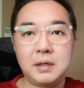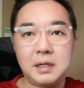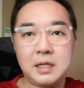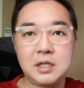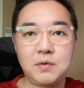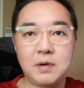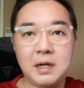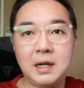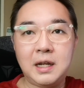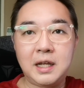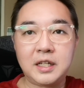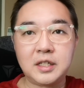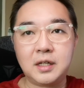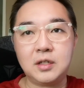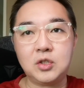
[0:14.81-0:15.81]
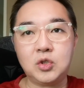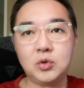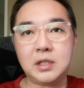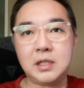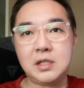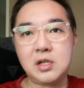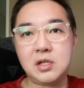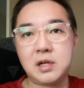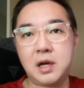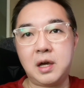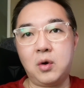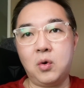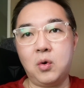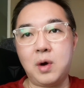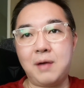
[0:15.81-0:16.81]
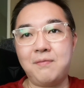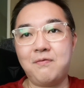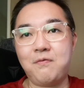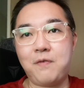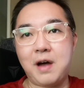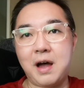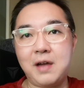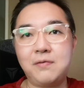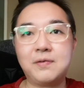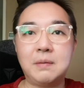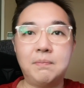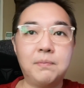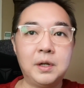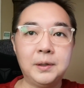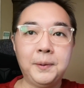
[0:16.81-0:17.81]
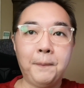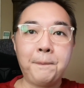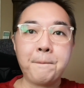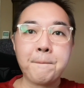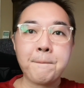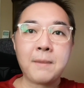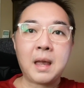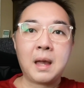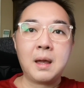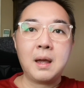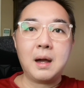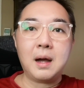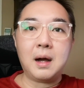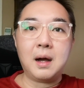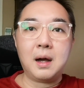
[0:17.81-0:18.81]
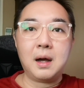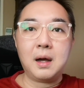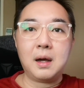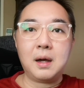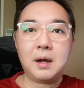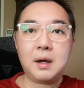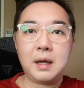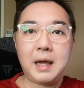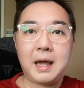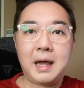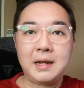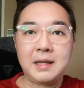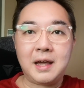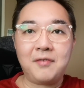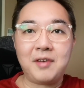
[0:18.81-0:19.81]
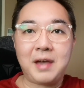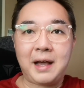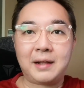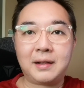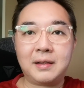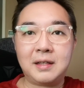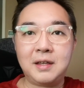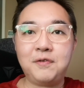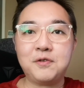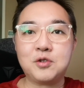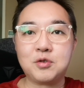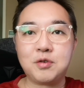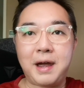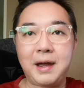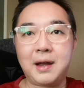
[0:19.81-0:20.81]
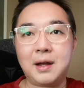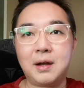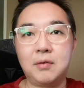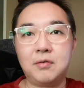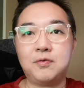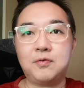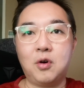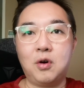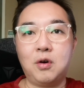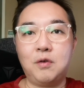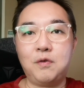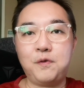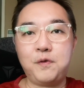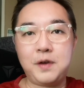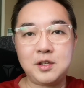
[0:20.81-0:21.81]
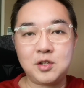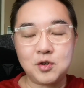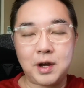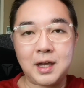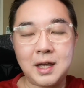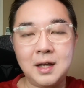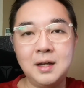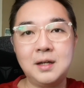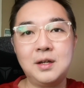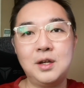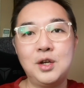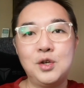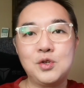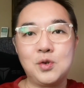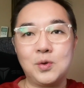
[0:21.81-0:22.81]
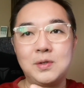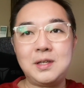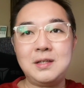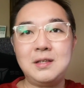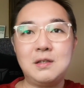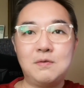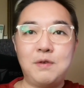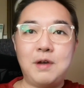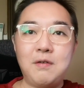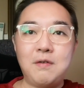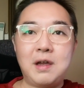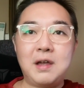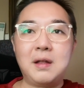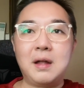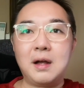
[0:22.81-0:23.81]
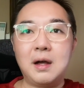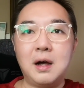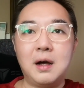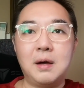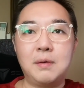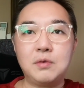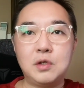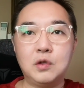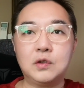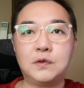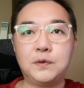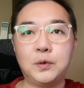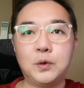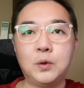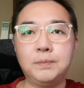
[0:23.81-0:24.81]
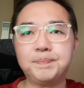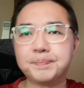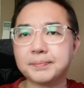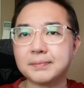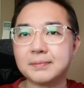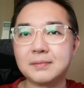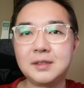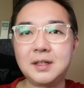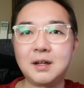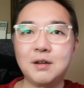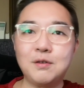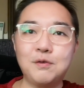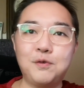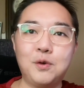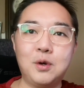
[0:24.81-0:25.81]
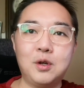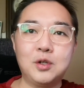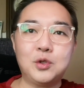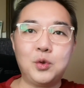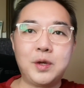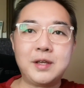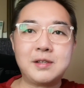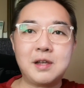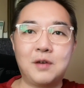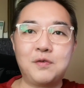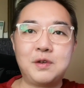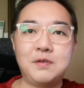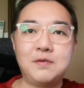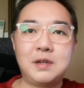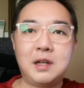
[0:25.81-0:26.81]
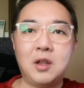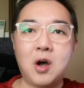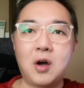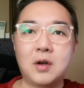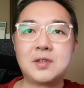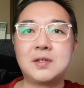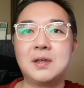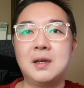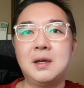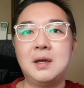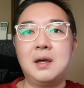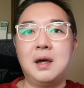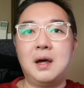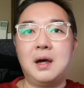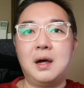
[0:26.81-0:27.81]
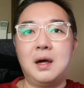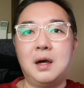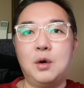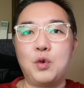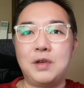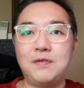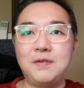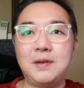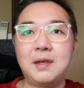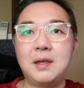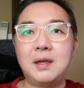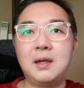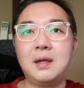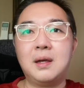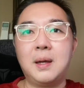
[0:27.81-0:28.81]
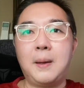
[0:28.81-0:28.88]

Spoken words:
is really linked to the DJI OM 5 gimbal, and you have an active track for face tracking. So this is very useful for doing selfie vlogs. Wi-Fi,